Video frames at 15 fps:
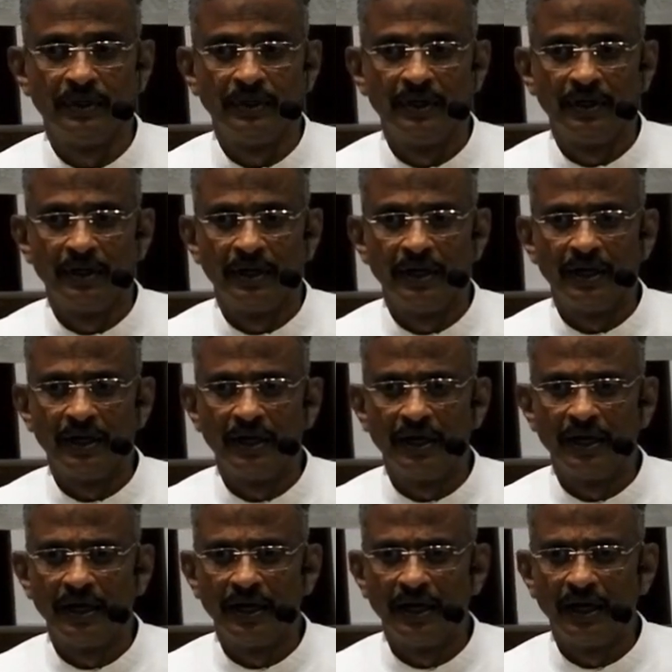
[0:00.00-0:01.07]

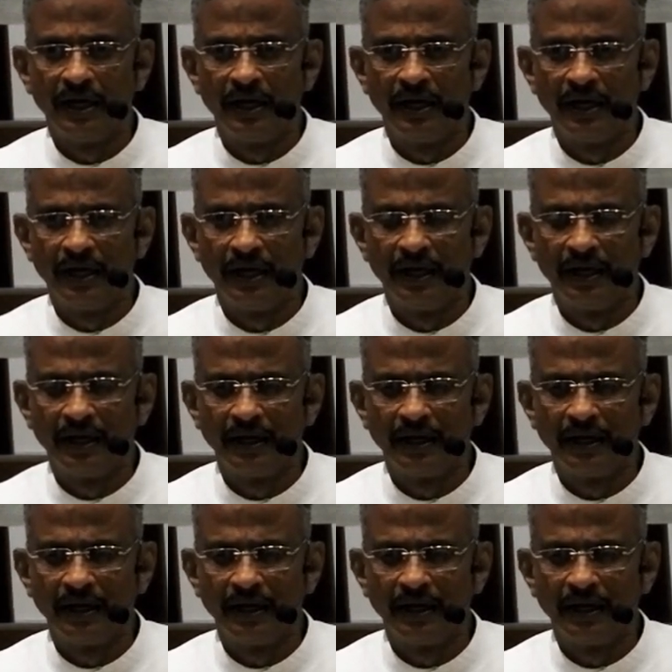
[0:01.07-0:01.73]
(silence)